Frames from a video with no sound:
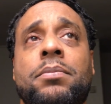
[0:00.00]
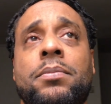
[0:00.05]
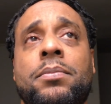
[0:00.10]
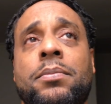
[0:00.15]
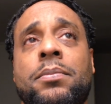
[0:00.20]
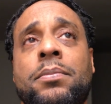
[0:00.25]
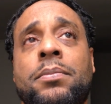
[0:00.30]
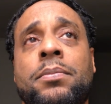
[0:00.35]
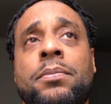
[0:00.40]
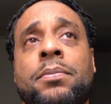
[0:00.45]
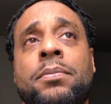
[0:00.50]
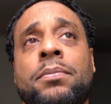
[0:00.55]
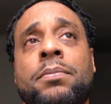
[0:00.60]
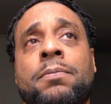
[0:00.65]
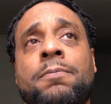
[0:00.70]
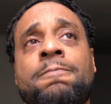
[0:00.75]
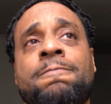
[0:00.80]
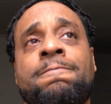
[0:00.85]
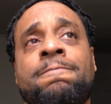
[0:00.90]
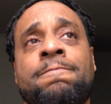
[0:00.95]

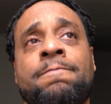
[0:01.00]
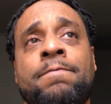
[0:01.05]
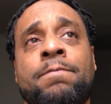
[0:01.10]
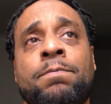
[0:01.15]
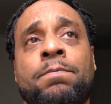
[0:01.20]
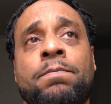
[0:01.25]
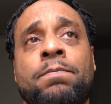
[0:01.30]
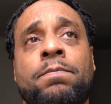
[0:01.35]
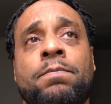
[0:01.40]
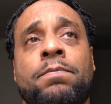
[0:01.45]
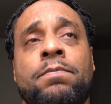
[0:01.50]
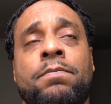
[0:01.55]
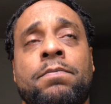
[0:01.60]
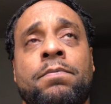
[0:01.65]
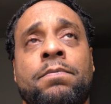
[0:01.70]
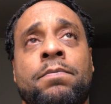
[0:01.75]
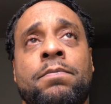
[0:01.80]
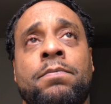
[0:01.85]
(no one is talking)